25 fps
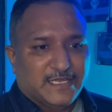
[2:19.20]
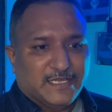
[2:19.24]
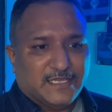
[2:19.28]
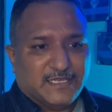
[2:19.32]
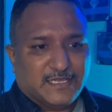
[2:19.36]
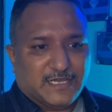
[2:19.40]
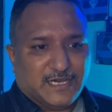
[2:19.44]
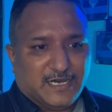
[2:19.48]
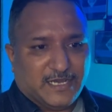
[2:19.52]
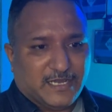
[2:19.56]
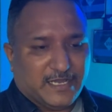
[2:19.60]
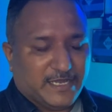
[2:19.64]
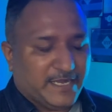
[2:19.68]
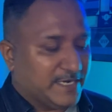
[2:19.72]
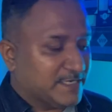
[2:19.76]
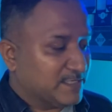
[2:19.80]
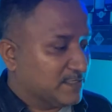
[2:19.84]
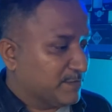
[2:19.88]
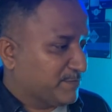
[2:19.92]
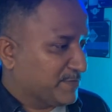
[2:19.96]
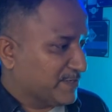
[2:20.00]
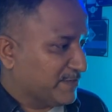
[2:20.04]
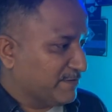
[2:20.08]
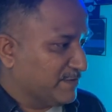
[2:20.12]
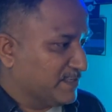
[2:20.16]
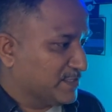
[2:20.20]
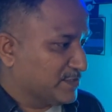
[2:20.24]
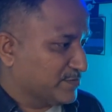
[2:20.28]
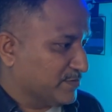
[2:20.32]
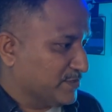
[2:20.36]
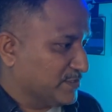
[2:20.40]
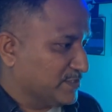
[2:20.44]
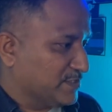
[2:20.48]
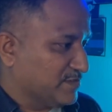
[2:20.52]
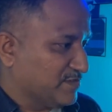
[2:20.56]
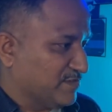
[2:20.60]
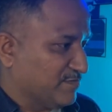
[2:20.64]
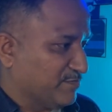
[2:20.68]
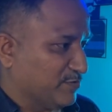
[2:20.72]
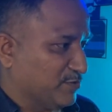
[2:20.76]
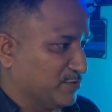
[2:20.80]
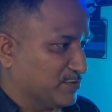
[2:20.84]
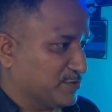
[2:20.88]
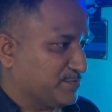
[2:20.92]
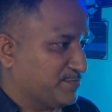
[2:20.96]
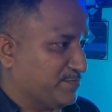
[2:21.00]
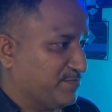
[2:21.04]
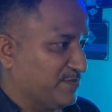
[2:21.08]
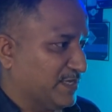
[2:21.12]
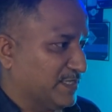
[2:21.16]
I had the previous version of
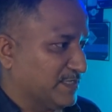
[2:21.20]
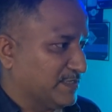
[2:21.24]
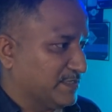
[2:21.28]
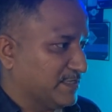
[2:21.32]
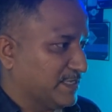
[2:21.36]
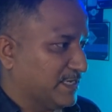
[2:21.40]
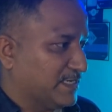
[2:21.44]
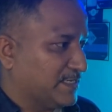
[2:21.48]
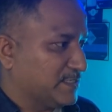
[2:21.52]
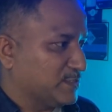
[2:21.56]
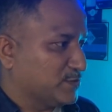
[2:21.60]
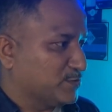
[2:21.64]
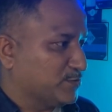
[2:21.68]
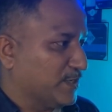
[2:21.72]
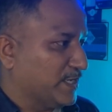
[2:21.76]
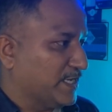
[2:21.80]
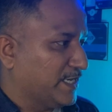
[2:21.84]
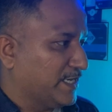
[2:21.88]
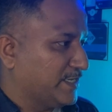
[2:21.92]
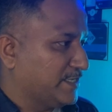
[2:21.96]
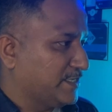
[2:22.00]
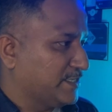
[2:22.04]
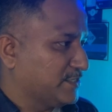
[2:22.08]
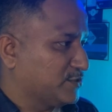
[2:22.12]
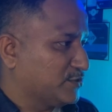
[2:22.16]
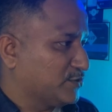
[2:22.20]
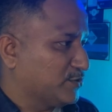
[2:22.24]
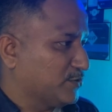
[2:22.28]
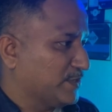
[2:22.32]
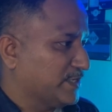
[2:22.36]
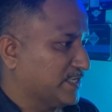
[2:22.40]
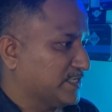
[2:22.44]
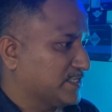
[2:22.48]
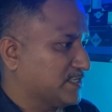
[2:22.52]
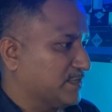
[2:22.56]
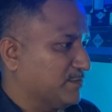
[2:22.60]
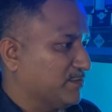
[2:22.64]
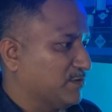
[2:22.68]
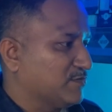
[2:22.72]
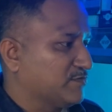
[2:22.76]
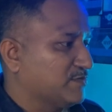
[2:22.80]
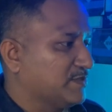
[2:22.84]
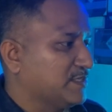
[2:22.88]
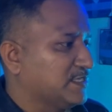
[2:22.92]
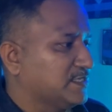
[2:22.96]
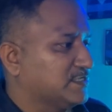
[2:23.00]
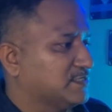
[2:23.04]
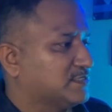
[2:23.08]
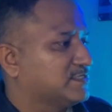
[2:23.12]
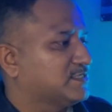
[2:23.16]
Postman, and that is why it is showing some of
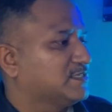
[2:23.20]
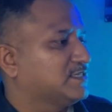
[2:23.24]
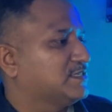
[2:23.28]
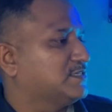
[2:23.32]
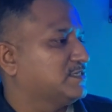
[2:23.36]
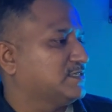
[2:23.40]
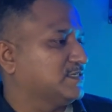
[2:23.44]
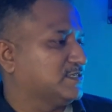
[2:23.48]
these